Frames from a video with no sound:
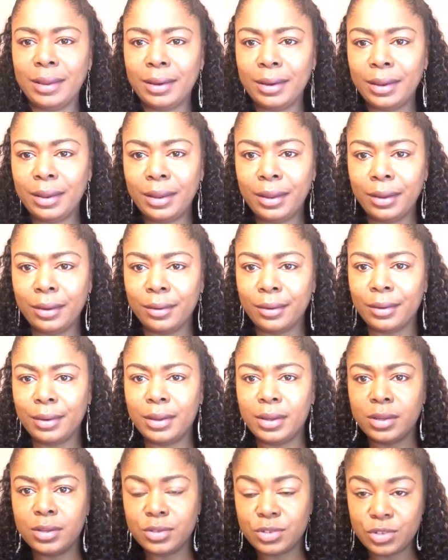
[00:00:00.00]
in here
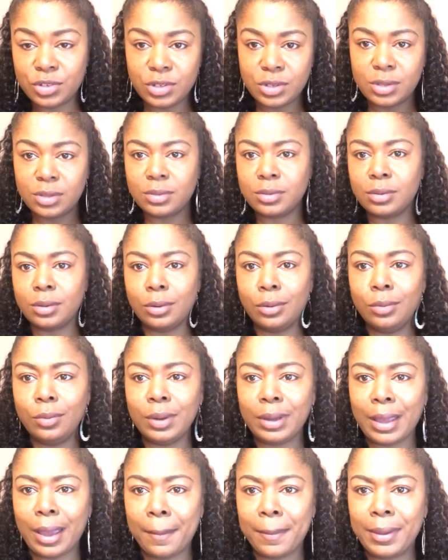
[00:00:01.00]
is just, oh,
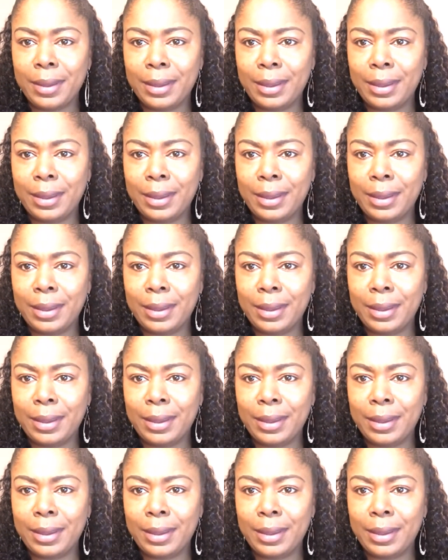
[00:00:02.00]
it got me